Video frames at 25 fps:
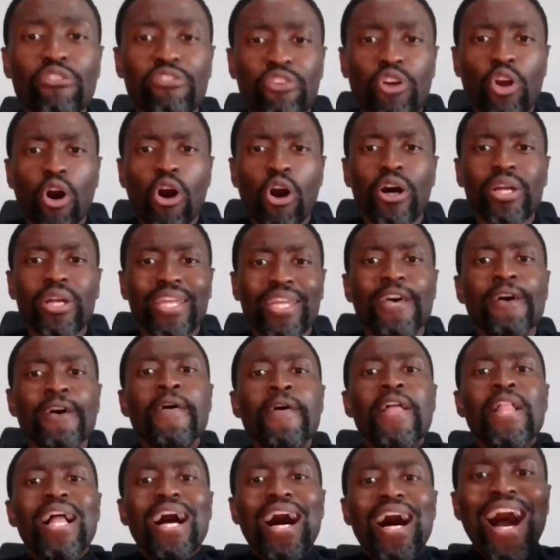of God,
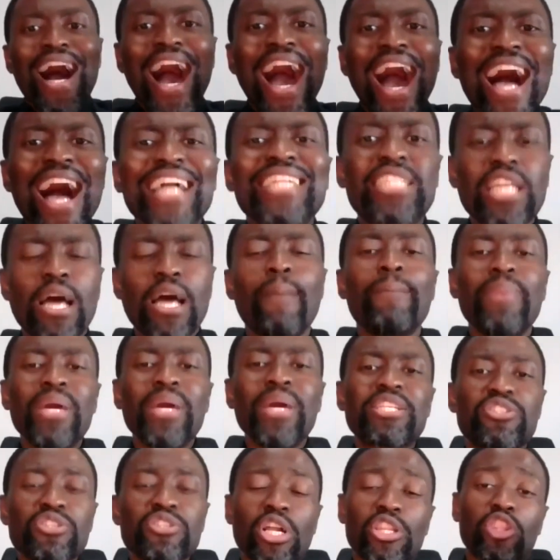Adam
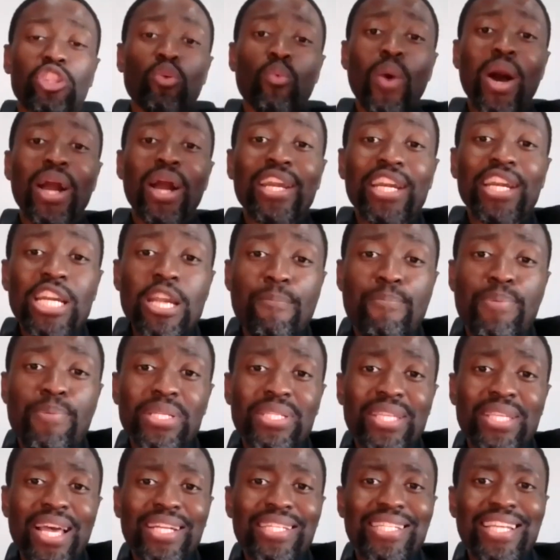is not the one
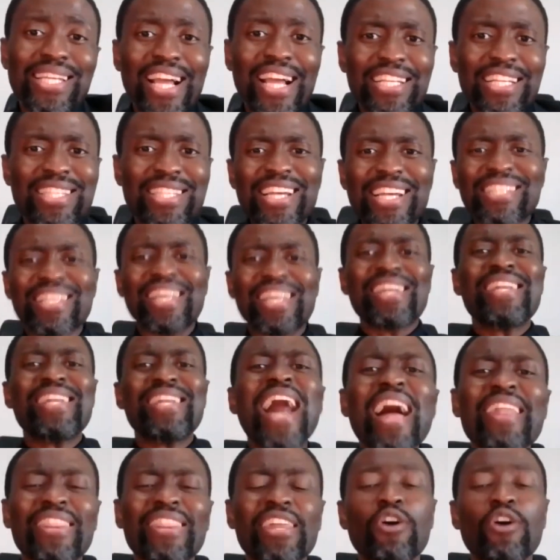representing us. There is
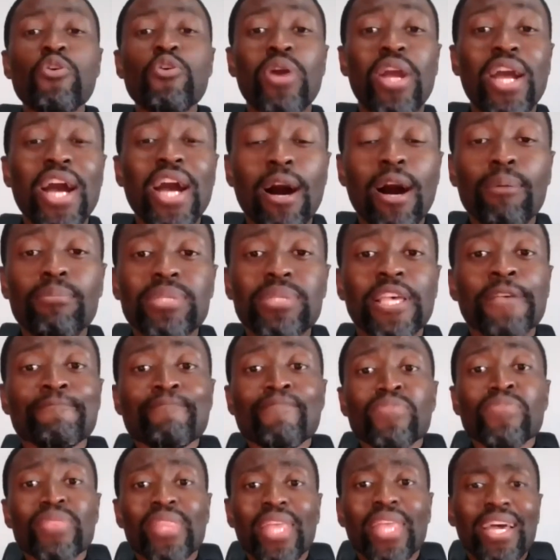another who comes,
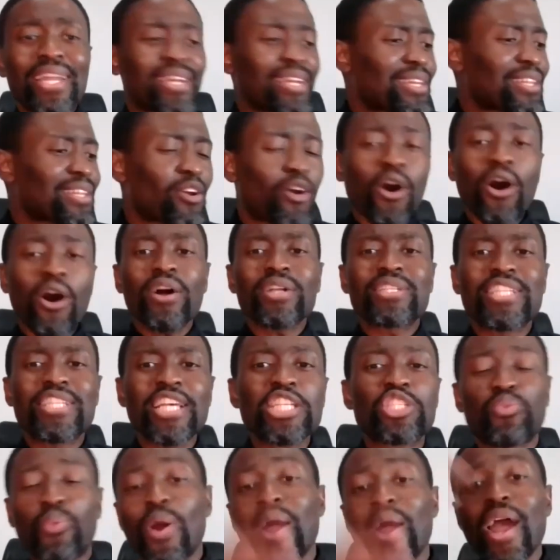and God
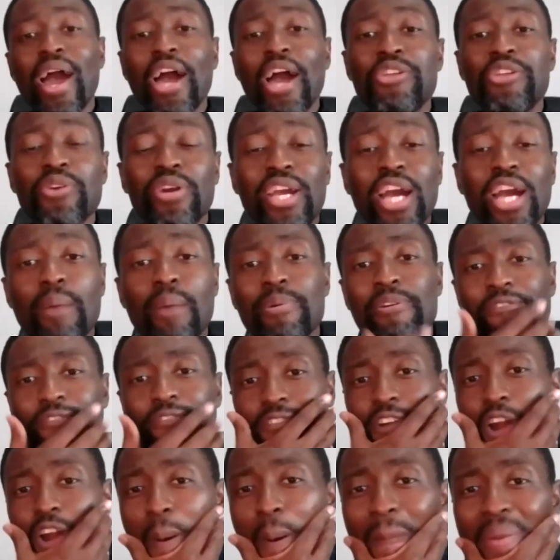says, Where are you coming
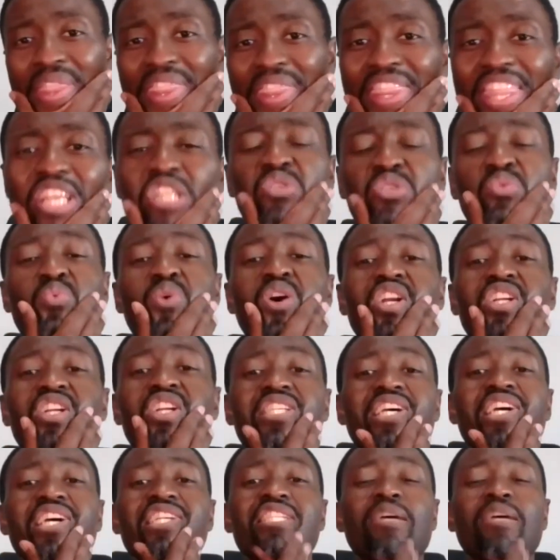from? And this one
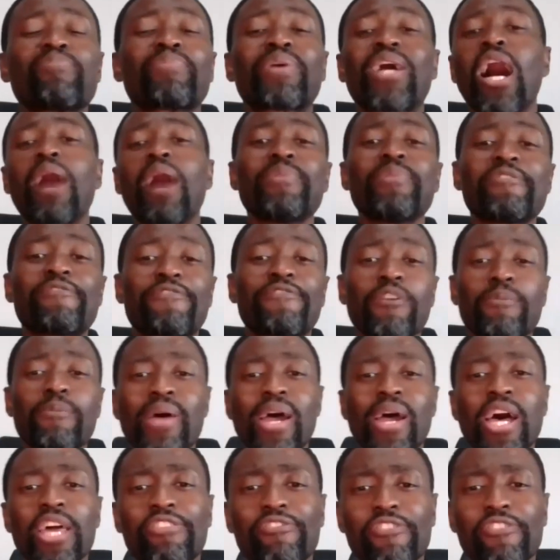says, I'm coming
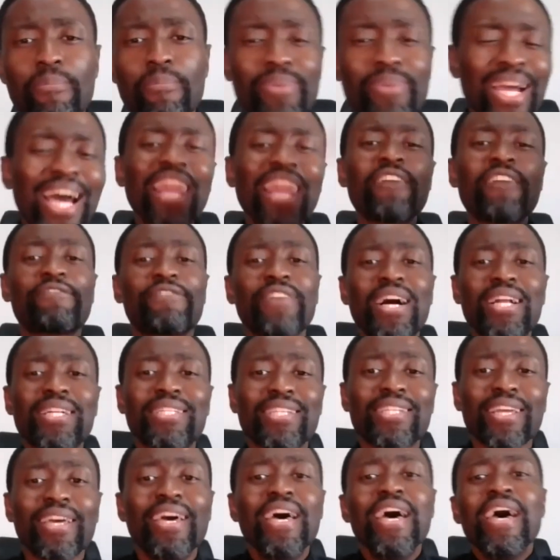from earth, from
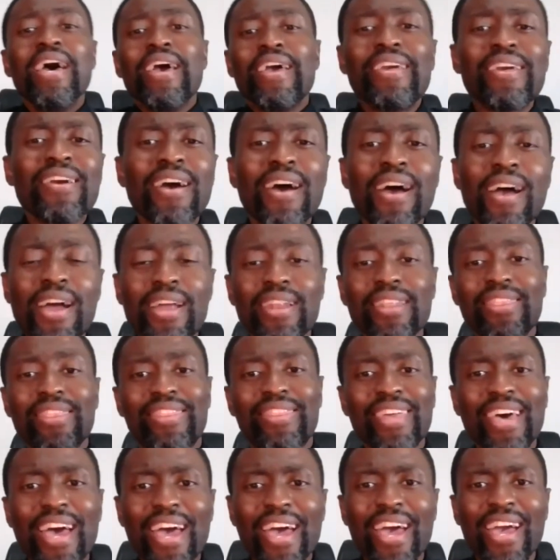gallivanting here and
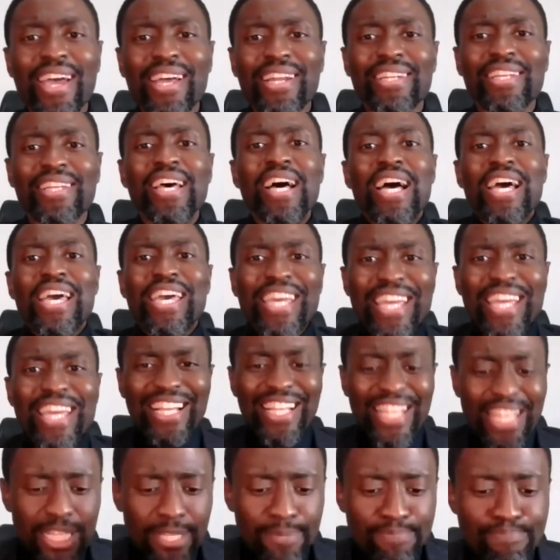there. And
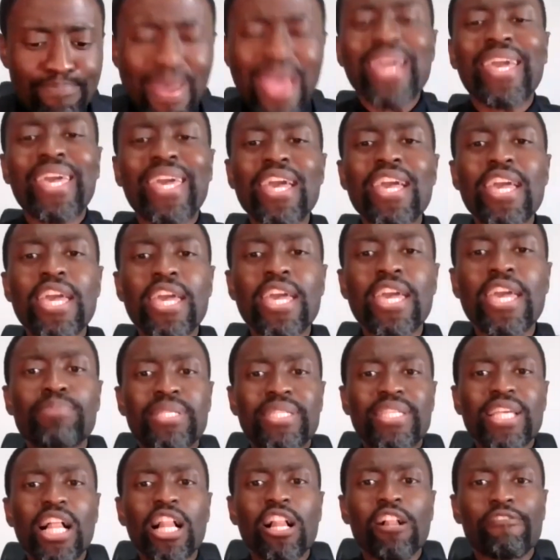he is making
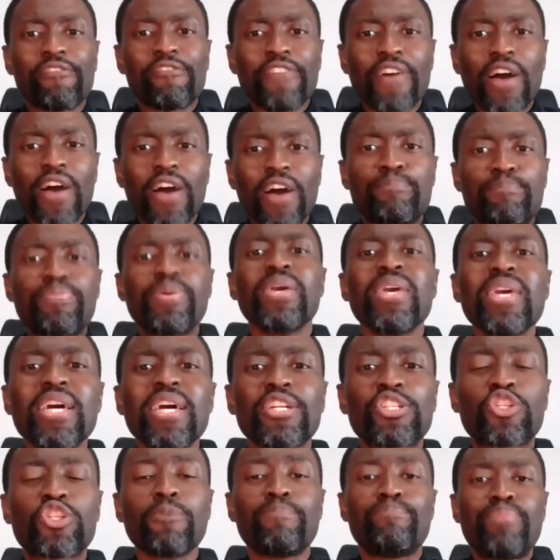himself appear
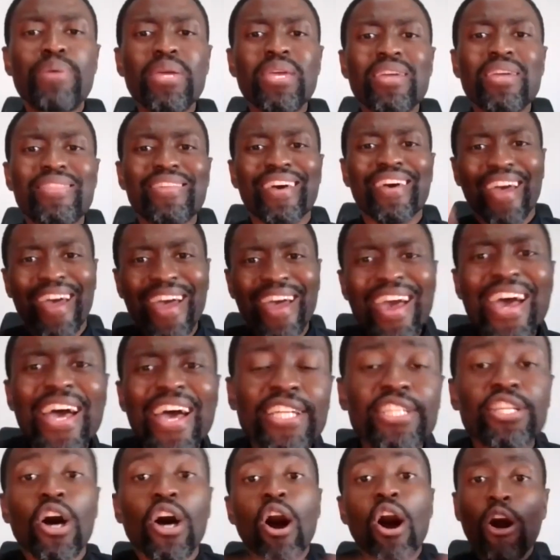to be the
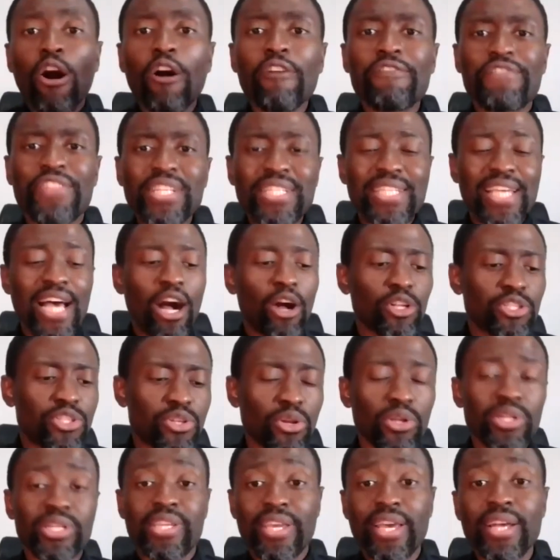head of this
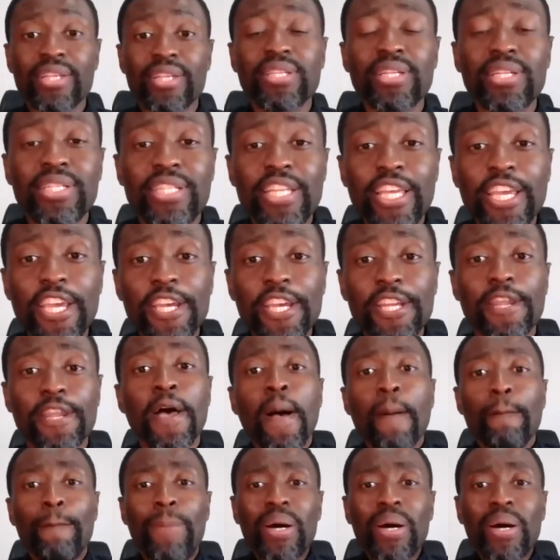household. Yes, indeed.